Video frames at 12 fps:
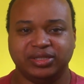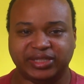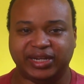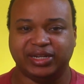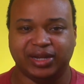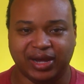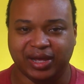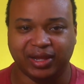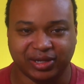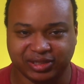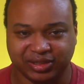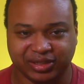
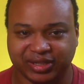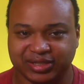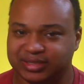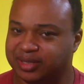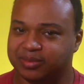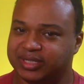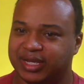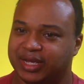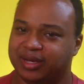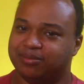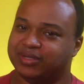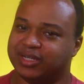technology that
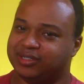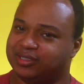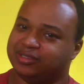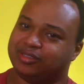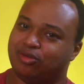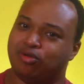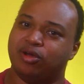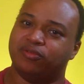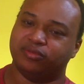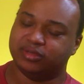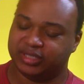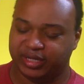sometimes I just go off
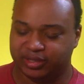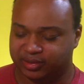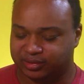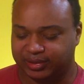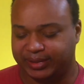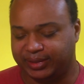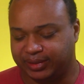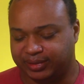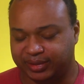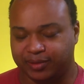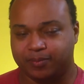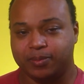on tangents, and I get
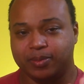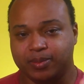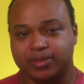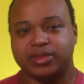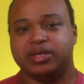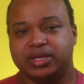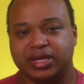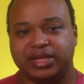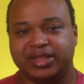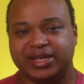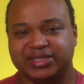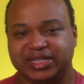
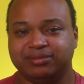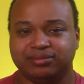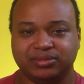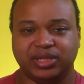that. That's it.